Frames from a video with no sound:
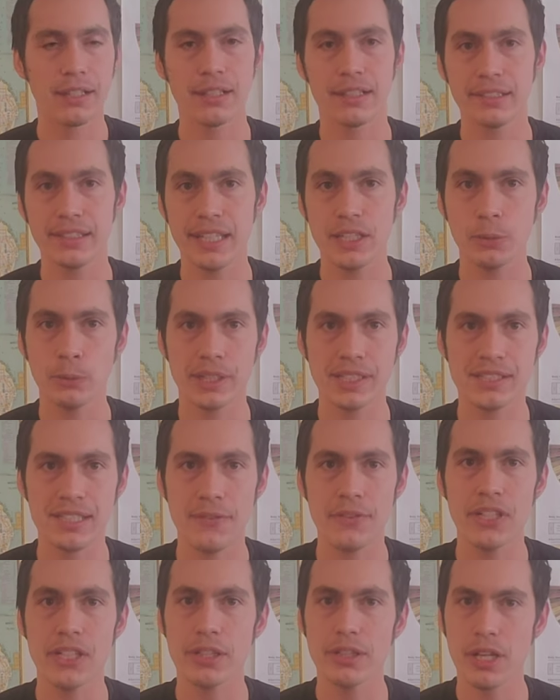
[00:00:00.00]
day
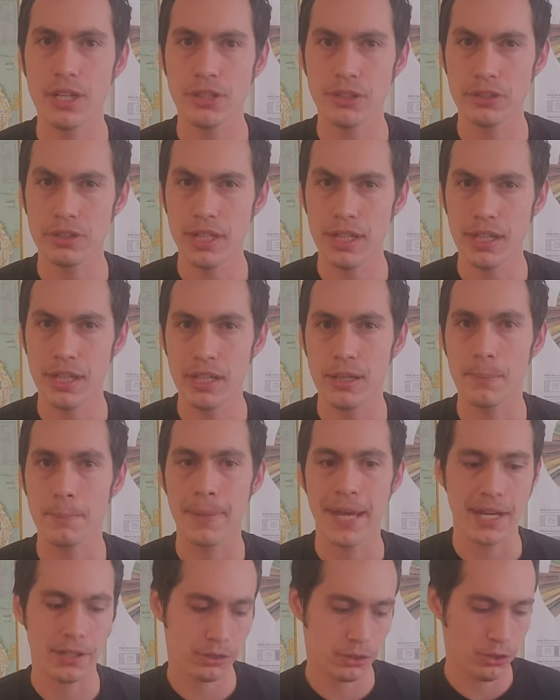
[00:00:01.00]
27, another day
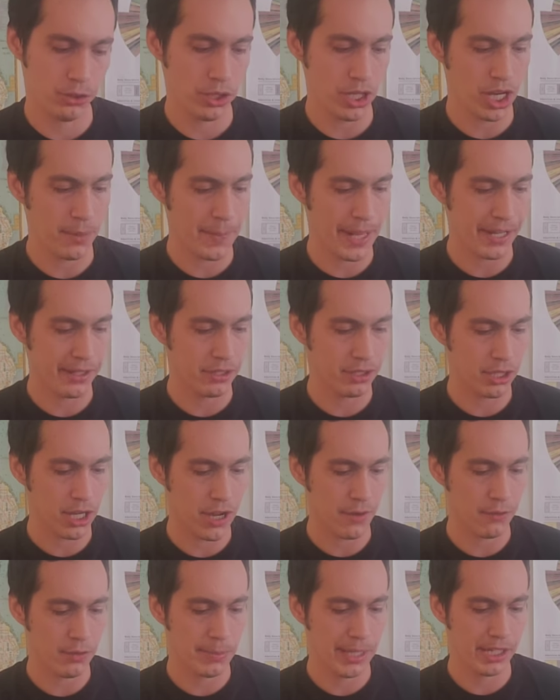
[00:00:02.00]
back to the automatic
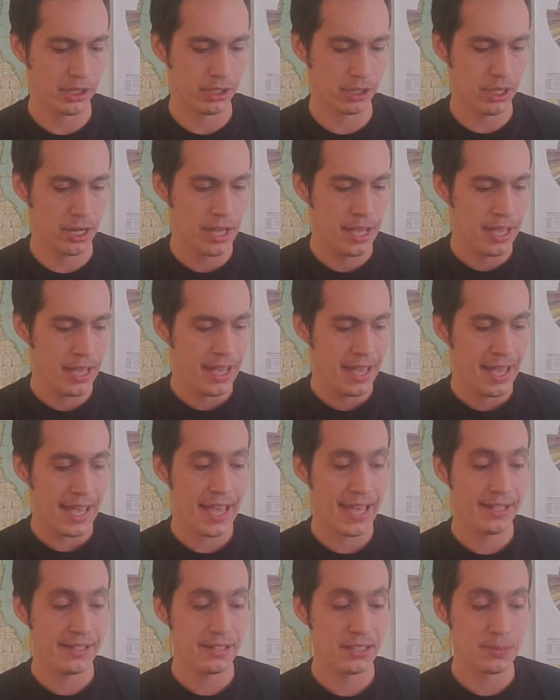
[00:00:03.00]
coffee maker,
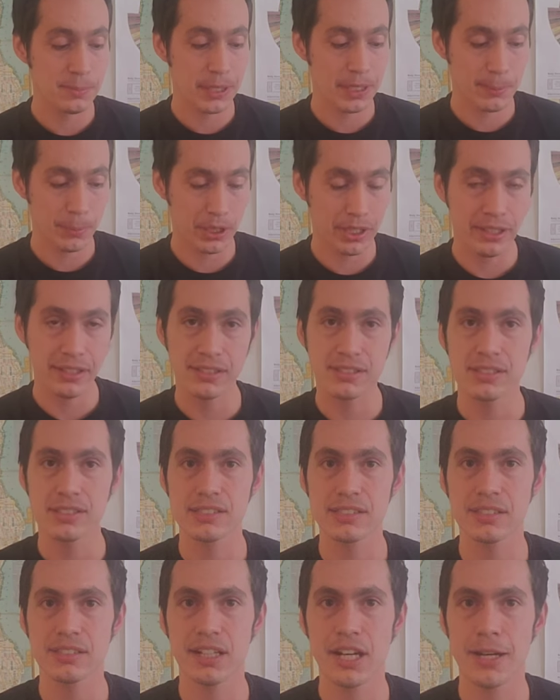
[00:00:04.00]
and it's been a pretty
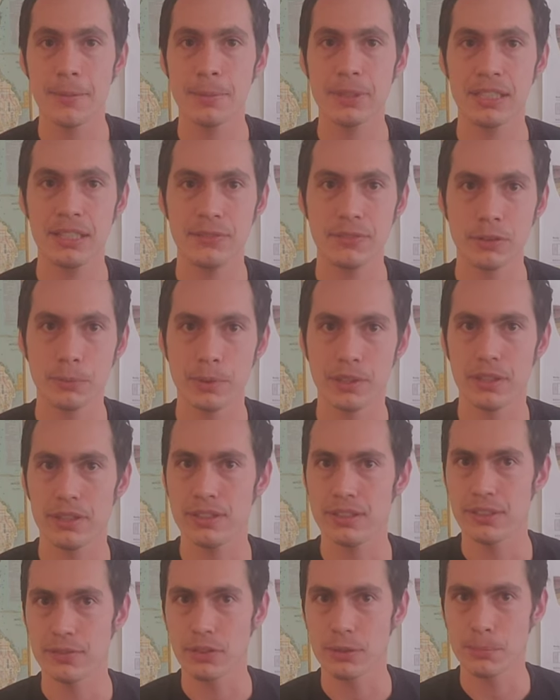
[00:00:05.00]
consistent cup even with the
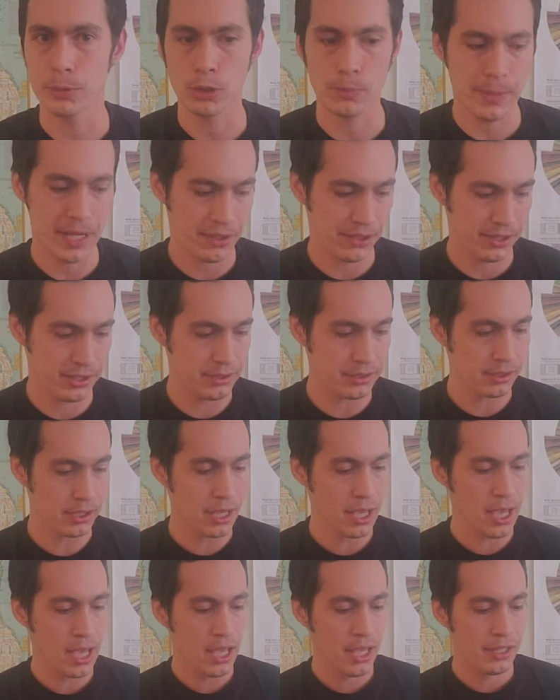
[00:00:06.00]
different brew methods.
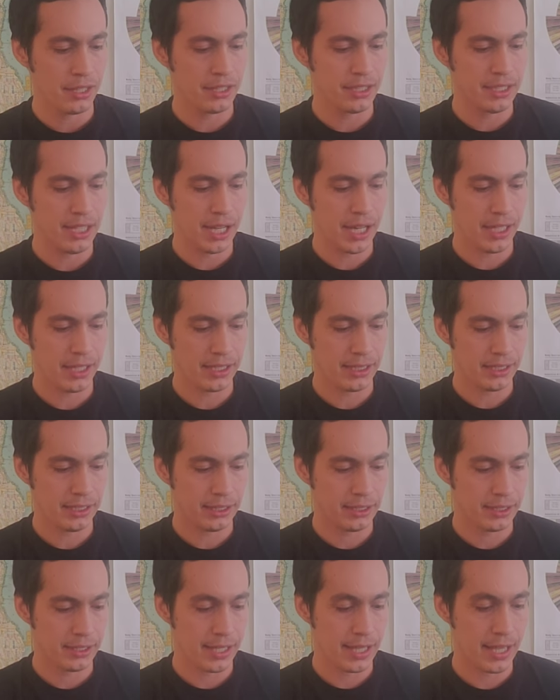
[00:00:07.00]
The honey
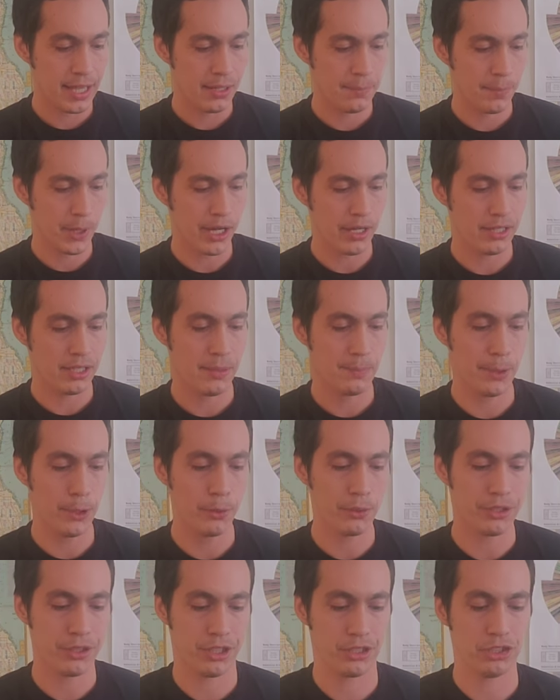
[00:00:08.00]
and body
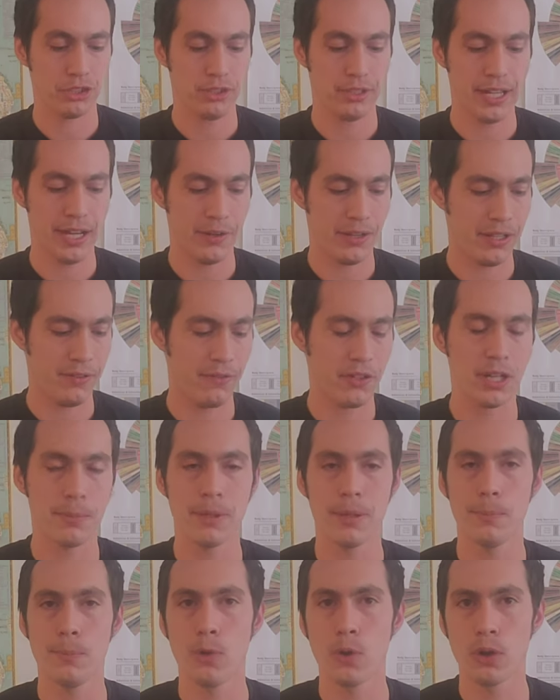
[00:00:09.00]
both stood out a fair
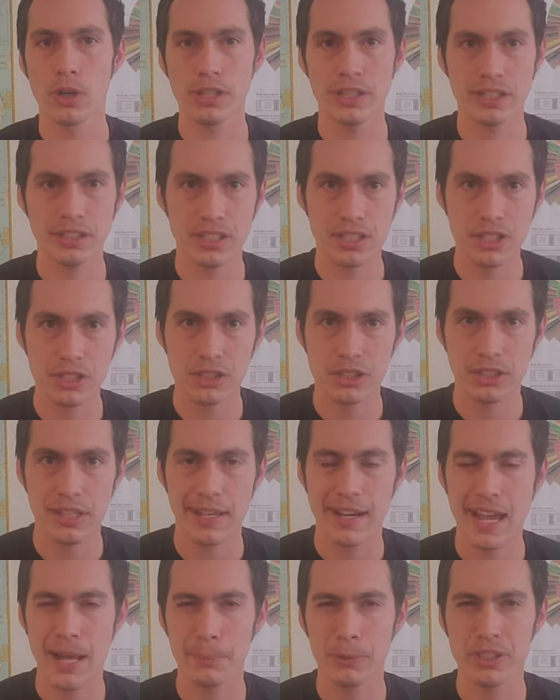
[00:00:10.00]
bit more in addition to
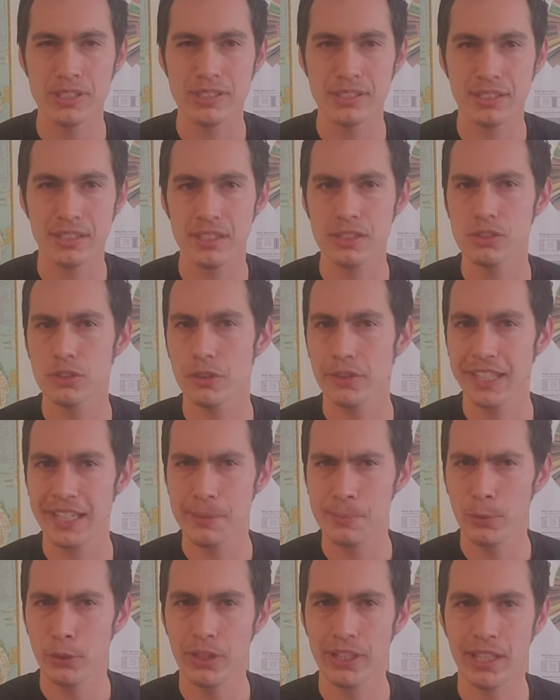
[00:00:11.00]
that apelicity, so
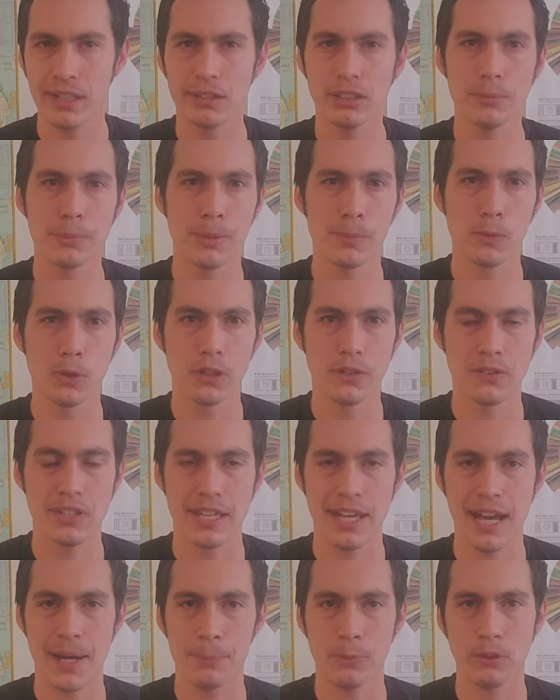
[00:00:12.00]
again pulling out a little bit more of
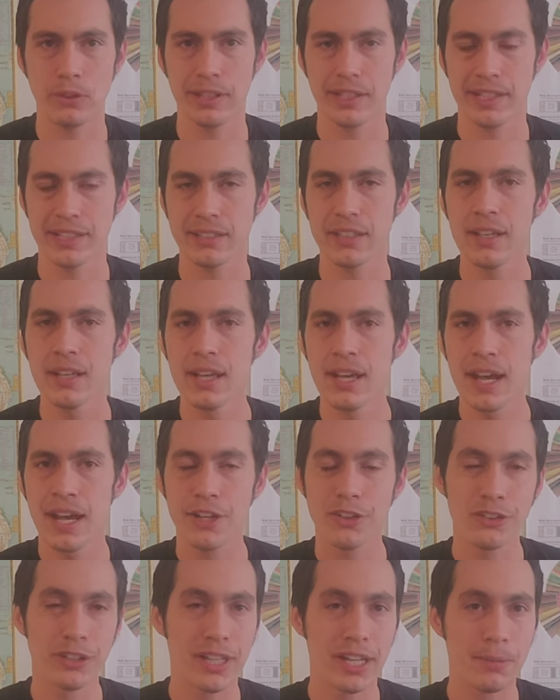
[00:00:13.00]
the apple, and I
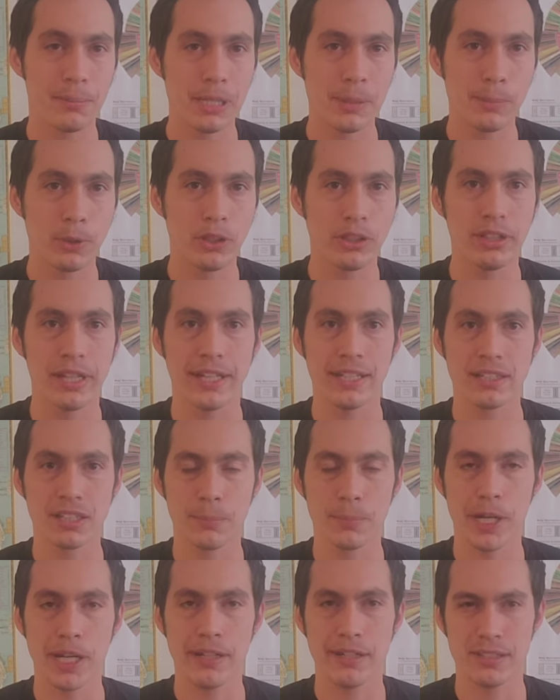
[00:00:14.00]
know a lot of people like their
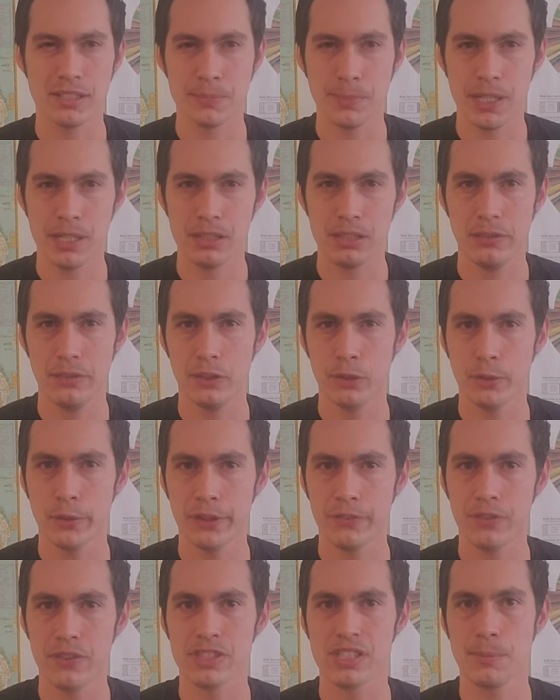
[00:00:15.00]
body, especially if you're
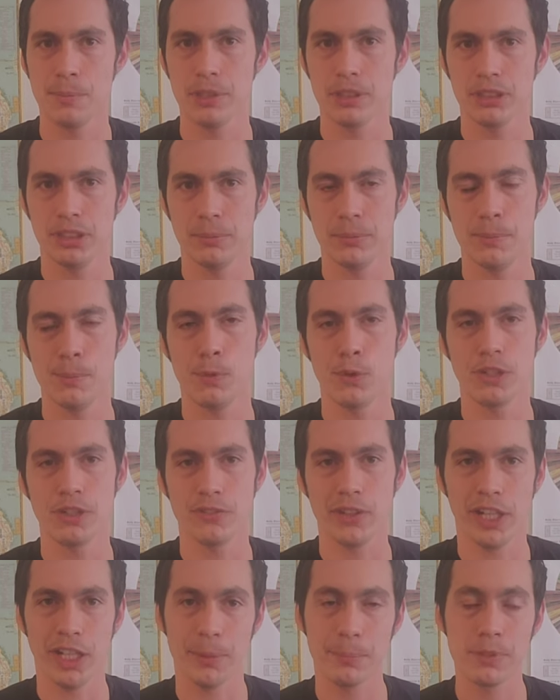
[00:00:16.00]
going for something a little bit more
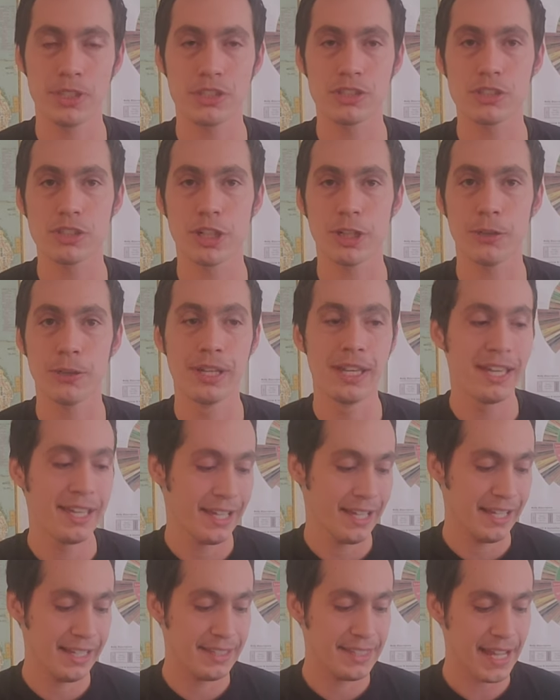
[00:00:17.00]
developed. So
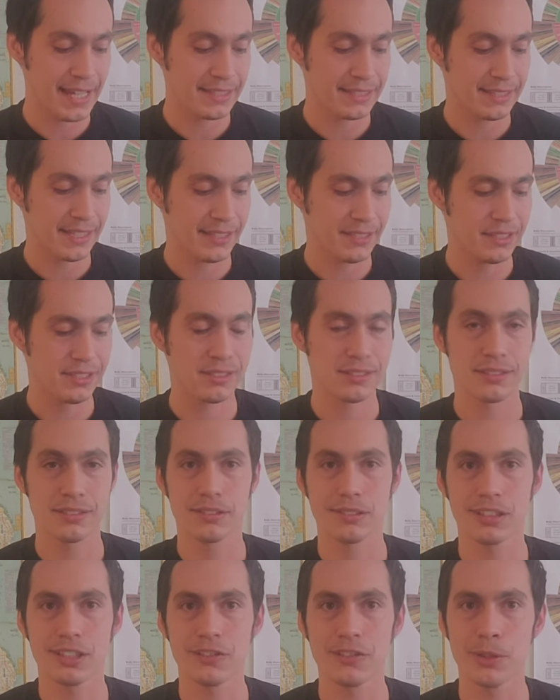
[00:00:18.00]
in that sense,
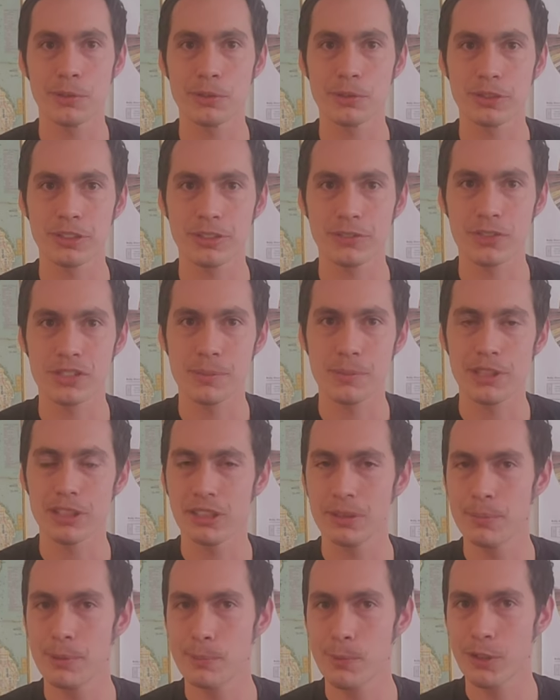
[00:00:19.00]
if I was looking for something a
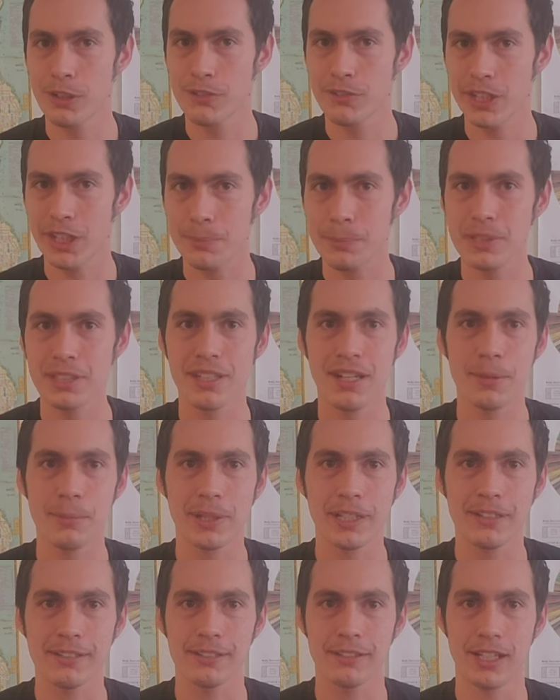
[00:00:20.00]
little bit more developed, then I'm
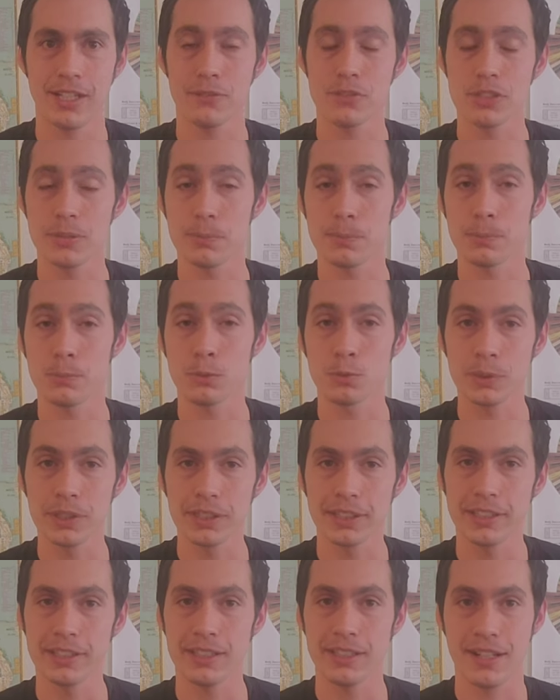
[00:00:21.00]
getting a lot of some
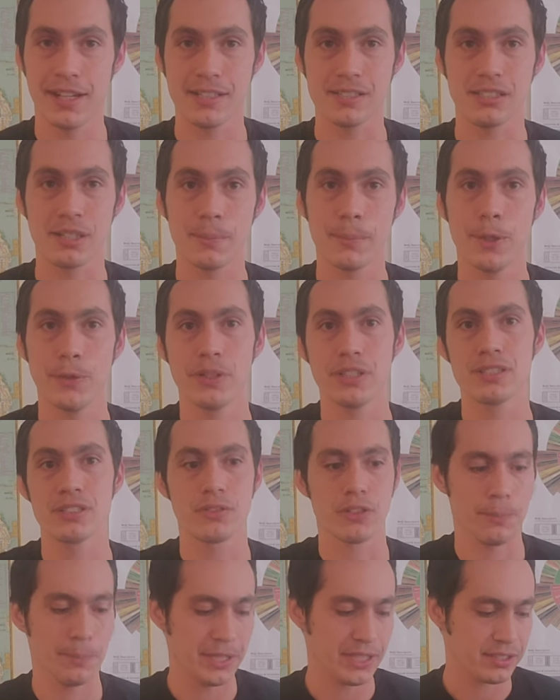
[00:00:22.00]
really nice components
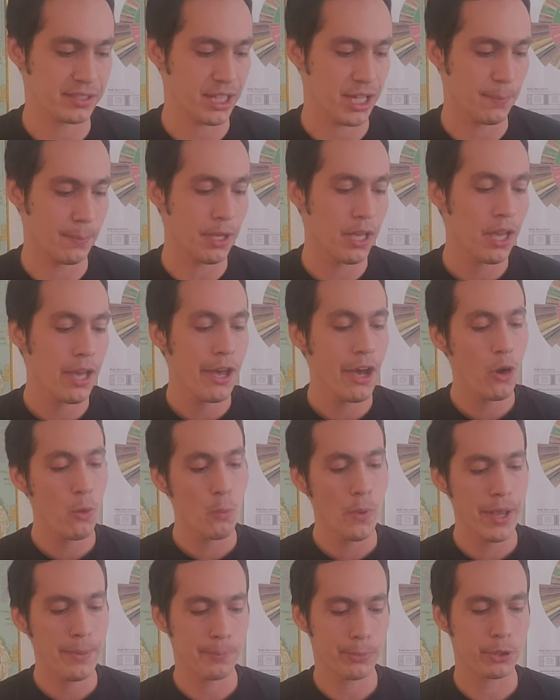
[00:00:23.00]
from this cup
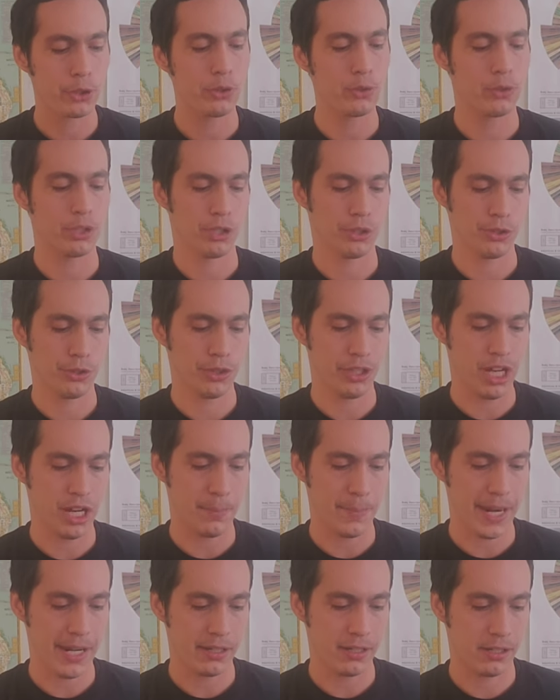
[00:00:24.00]
when brewed through the
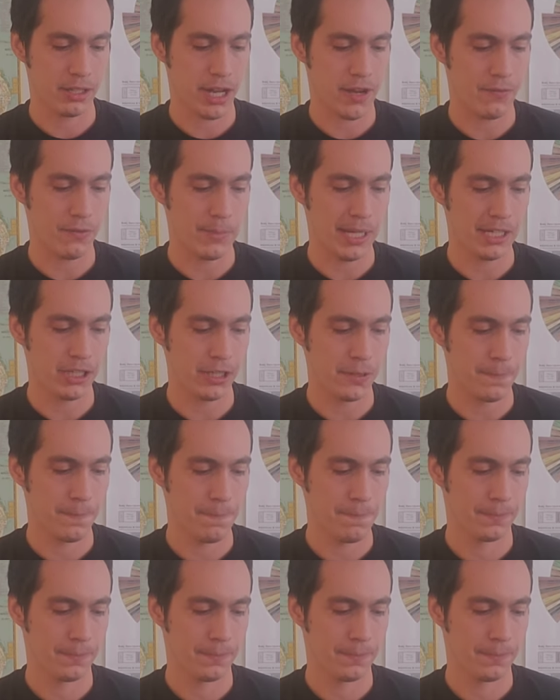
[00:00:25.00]
automatic coffee maker.